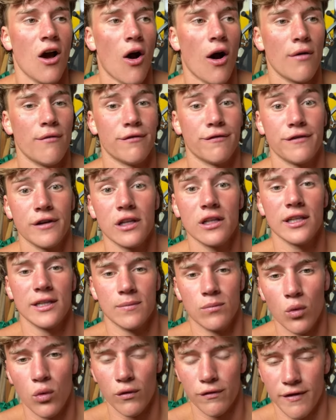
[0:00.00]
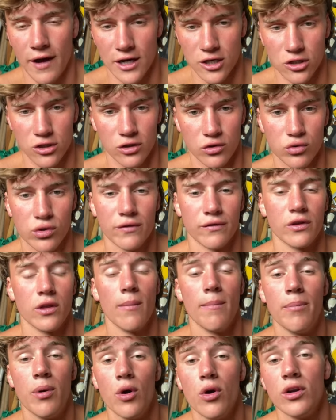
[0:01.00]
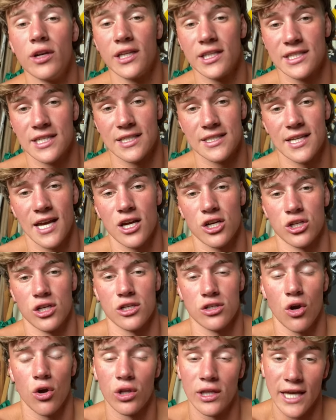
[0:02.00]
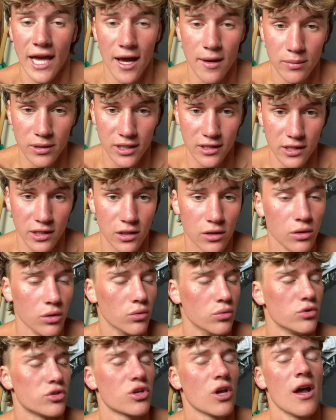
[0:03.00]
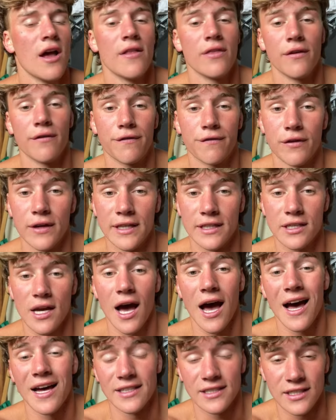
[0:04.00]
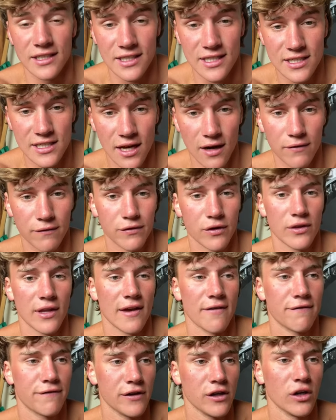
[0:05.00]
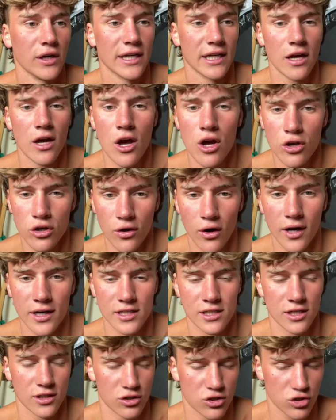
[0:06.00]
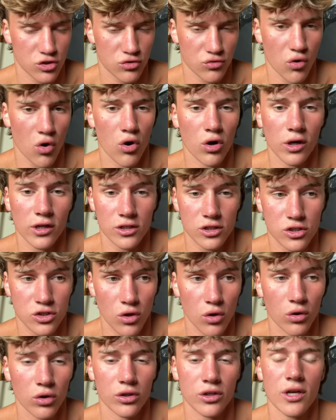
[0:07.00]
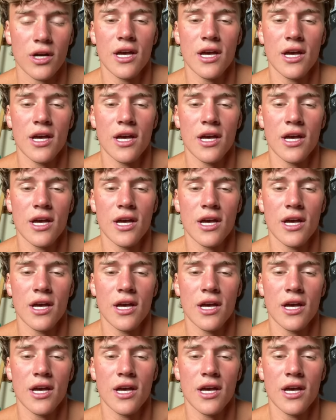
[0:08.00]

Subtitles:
I'm feeling more fascially driven. The burning sensation is only happening in the glutes. The feet aren't in discomfort. They're feeling nice and strong and solid